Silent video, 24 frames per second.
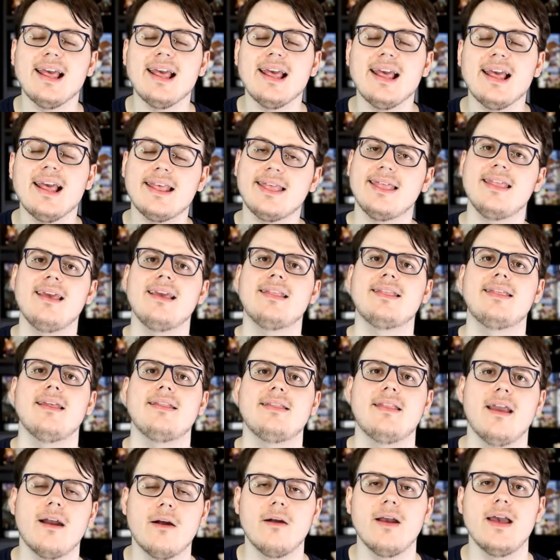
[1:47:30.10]
I think that
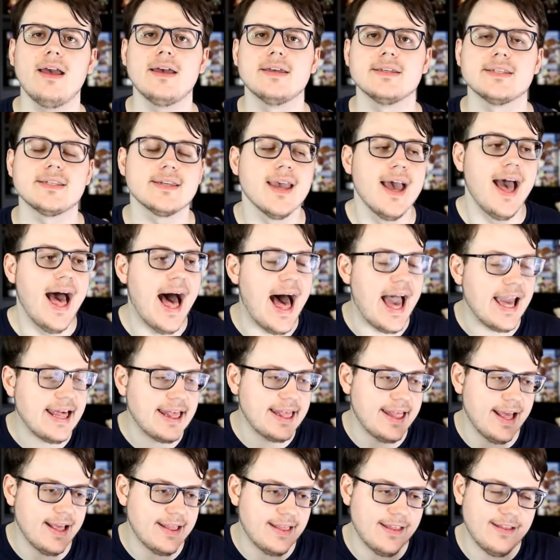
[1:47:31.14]
there is. I
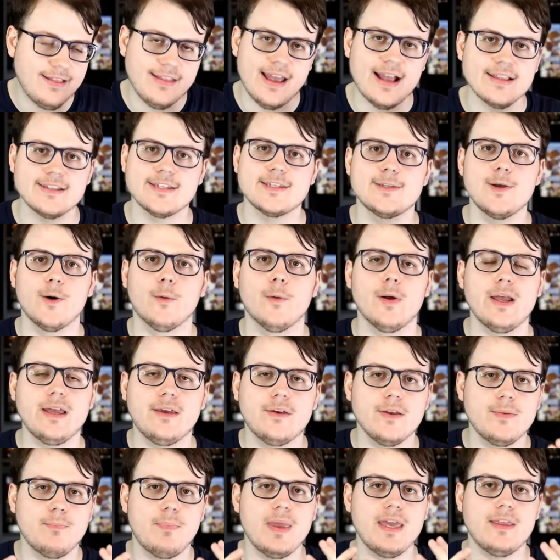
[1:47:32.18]
think that that story
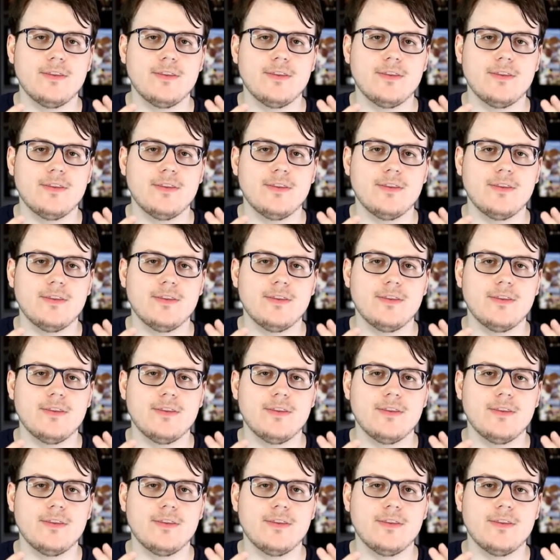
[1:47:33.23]
could be